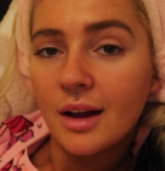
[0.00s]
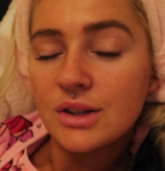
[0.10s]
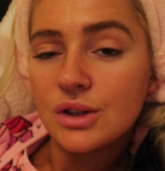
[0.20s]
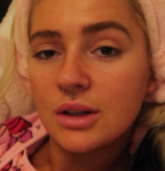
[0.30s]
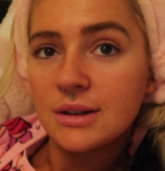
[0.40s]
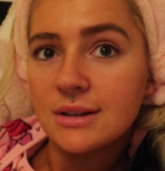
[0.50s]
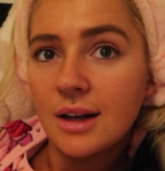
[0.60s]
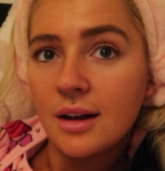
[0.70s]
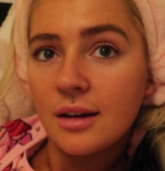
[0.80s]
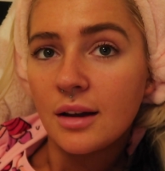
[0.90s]
As you can
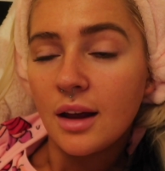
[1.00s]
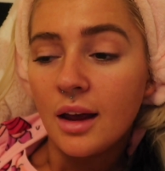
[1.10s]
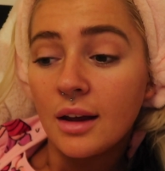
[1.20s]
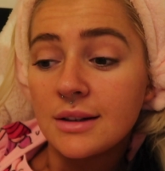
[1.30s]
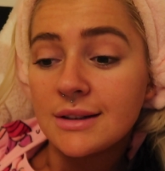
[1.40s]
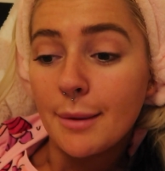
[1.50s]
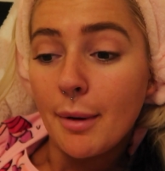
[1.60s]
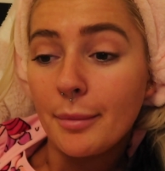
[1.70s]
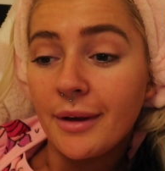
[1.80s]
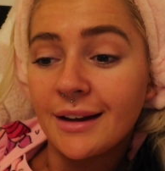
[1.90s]
see. So
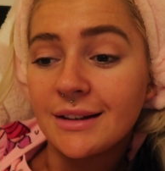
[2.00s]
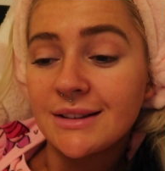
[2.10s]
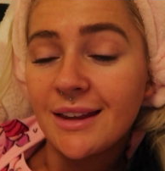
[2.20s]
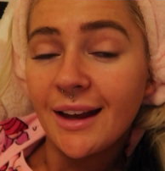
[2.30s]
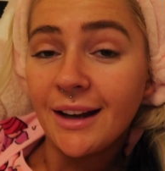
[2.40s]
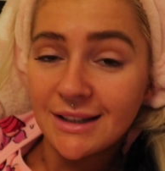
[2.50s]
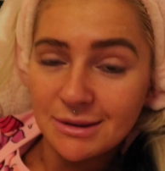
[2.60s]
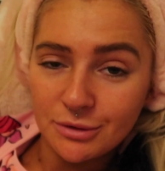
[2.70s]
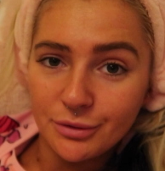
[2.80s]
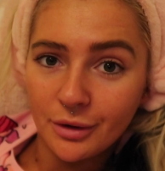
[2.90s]
pumpkins, thank you
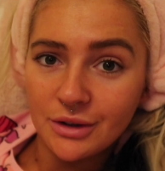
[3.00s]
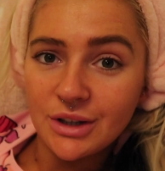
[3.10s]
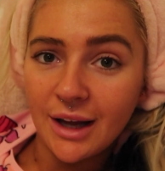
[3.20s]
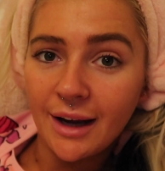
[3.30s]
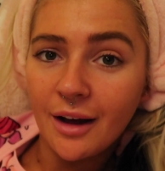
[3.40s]
so much for watching.